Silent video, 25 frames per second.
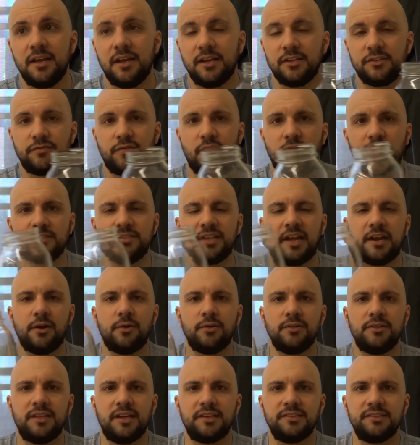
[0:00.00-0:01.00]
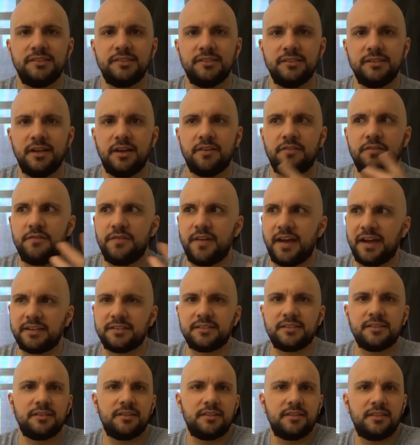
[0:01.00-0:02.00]
as far as I know, it doesn't
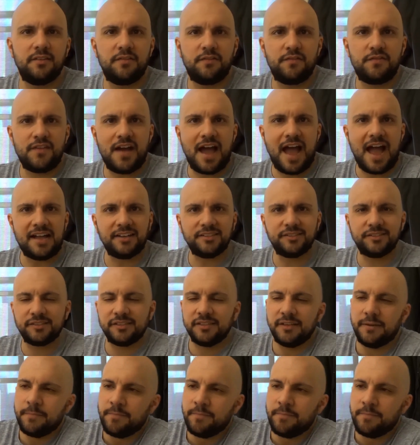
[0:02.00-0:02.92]
affect the fast.